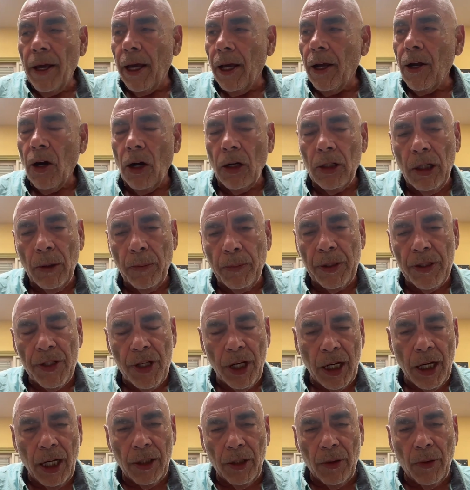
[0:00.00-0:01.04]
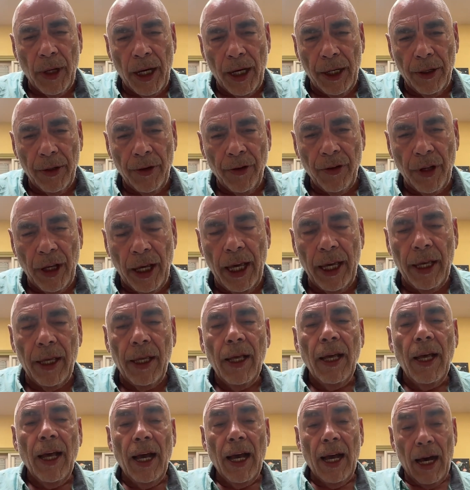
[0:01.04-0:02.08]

and call up a Chicano writer and say, hey,